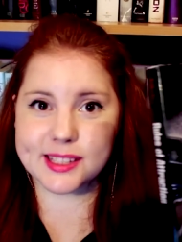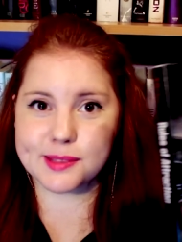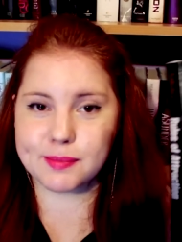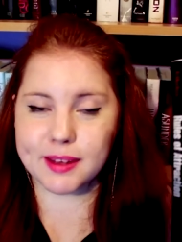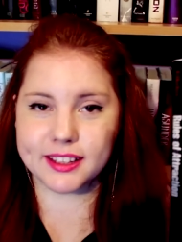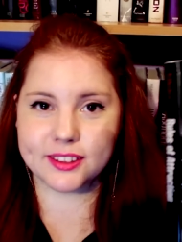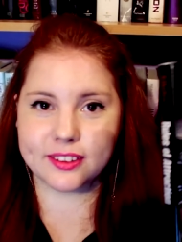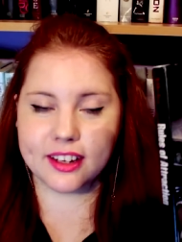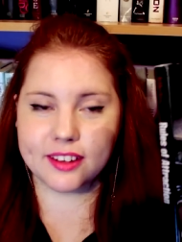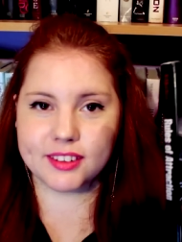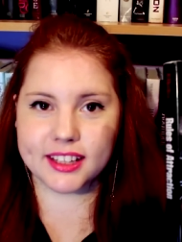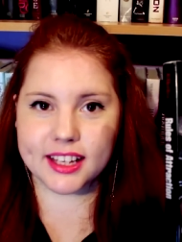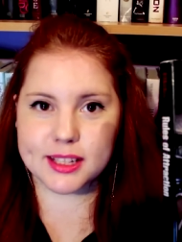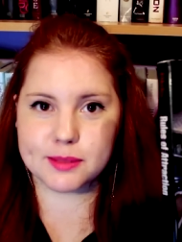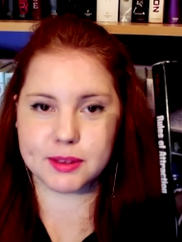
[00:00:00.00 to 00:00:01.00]
expect to
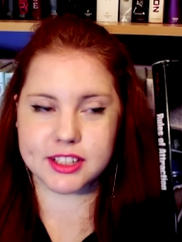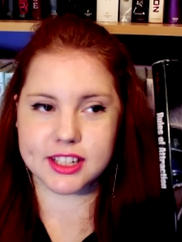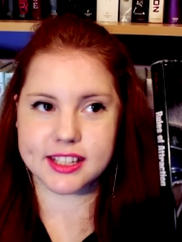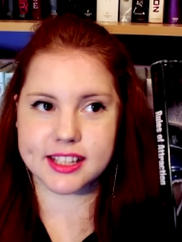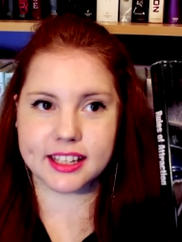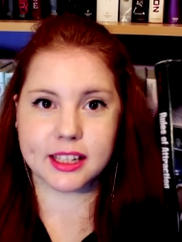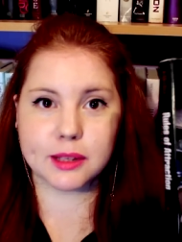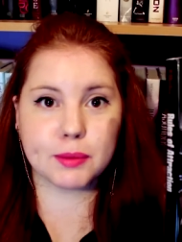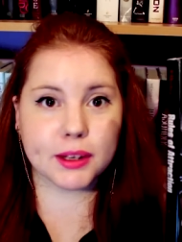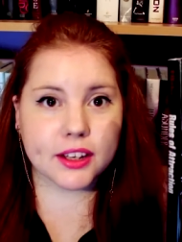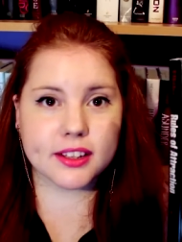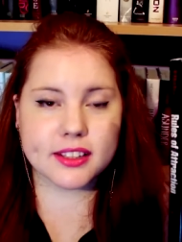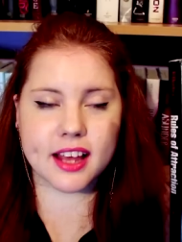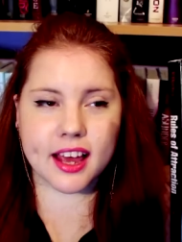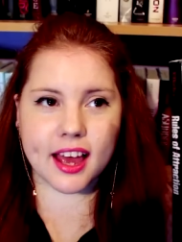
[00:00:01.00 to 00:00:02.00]
love it as much as I did,
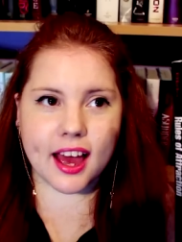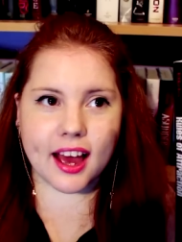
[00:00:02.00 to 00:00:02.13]
because